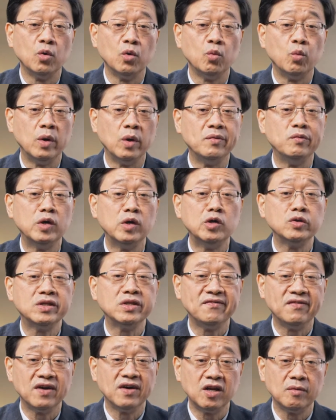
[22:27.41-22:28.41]
we will
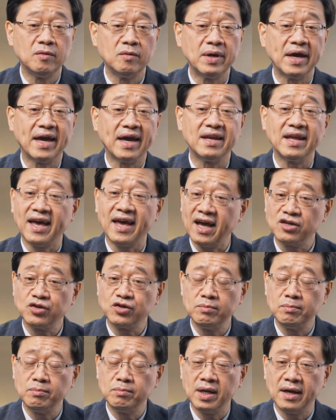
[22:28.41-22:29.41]
develop an
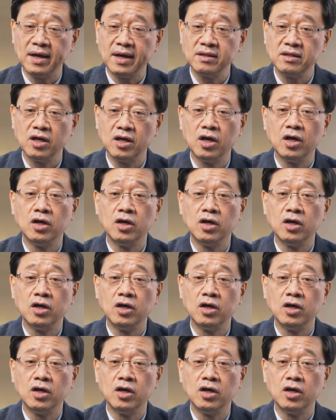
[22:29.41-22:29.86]
action plan